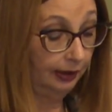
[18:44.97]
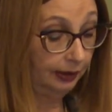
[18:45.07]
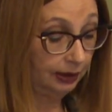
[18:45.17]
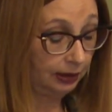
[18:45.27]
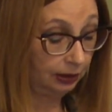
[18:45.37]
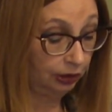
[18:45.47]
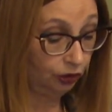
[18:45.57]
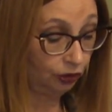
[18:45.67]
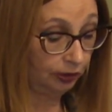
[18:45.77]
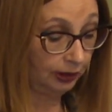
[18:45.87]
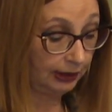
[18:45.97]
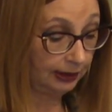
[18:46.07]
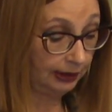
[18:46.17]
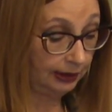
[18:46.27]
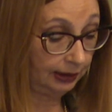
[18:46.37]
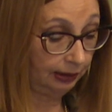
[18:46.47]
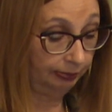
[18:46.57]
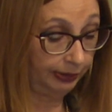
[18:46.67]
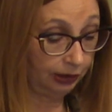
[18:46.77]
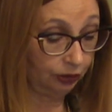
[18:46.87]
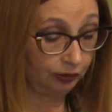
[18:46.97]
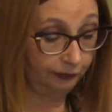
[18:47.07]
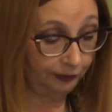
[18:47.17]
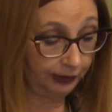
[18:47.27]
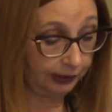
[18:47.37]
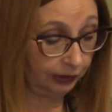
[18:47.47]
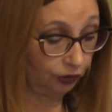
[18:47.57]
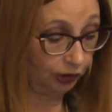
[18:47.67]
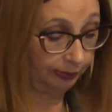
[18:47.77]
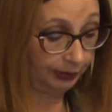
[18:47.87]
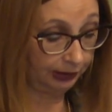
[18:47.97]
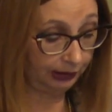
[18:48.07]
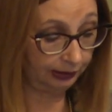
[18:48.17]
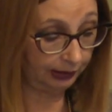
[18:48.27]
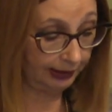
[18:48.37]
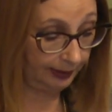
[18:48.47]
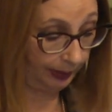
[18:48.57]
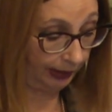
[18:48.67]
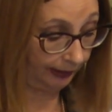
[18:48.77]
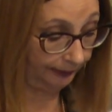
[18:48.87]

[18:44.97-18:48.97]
This solution exists in Belgium, Finland, Germany, Italy, Spain.